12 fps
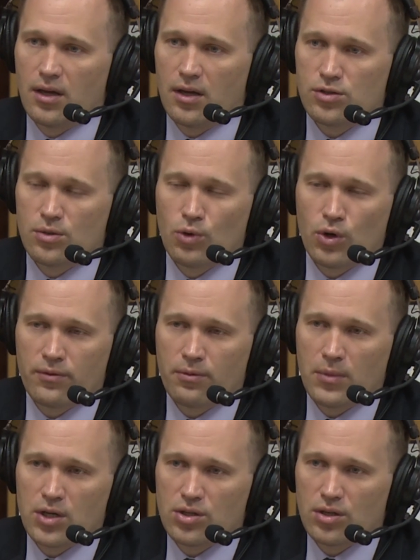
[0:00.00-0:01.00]
So more
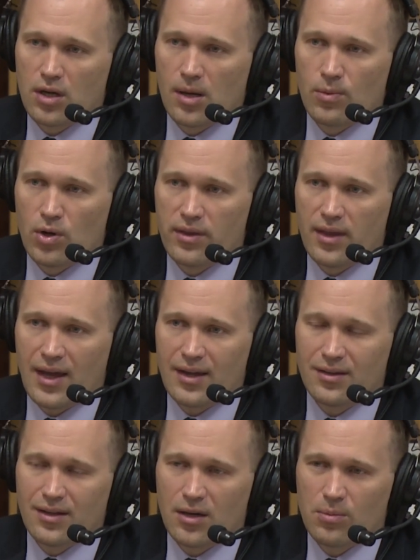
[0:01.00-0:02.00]
information to come on that.
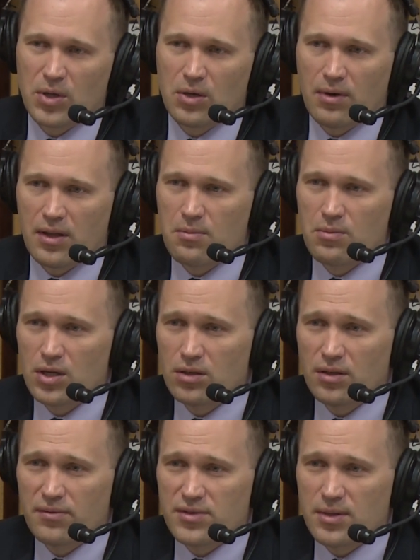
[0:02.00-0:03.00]
That'll be around the
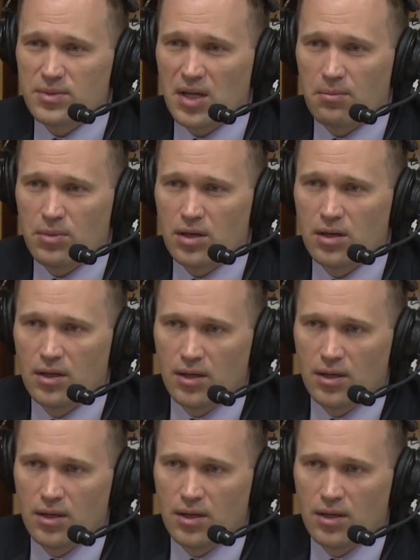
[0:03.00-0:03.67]
middle of September.